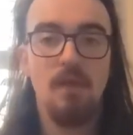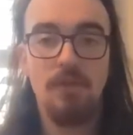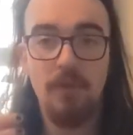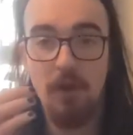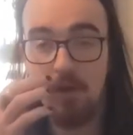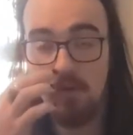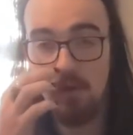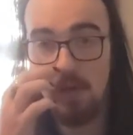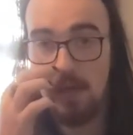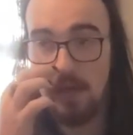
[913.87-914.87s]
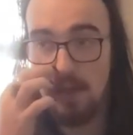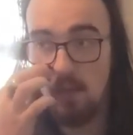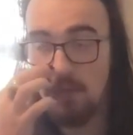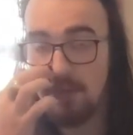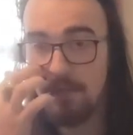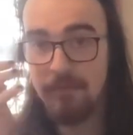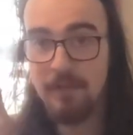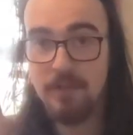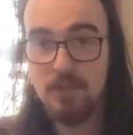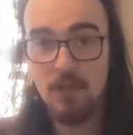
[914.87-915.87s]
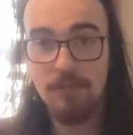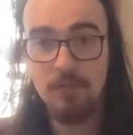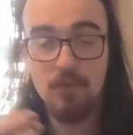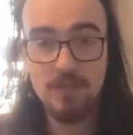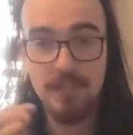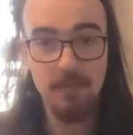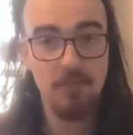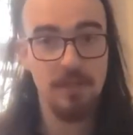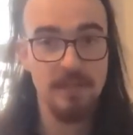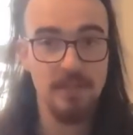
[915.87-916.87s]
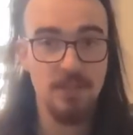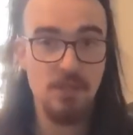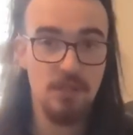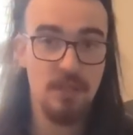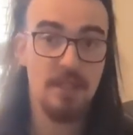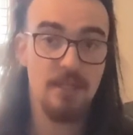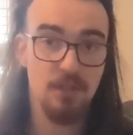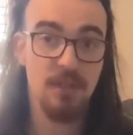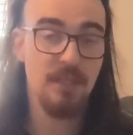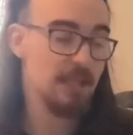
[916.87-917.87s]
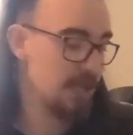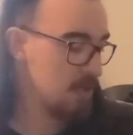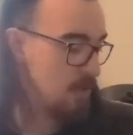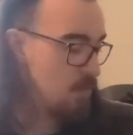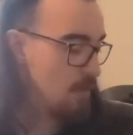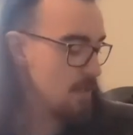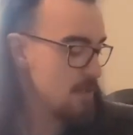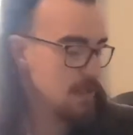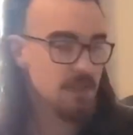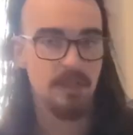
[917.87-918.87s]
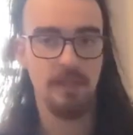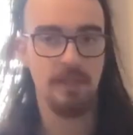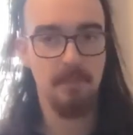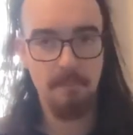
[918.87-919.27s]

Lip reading: so when that finishes off, you do the same transition you did to get to the bridge. So it's like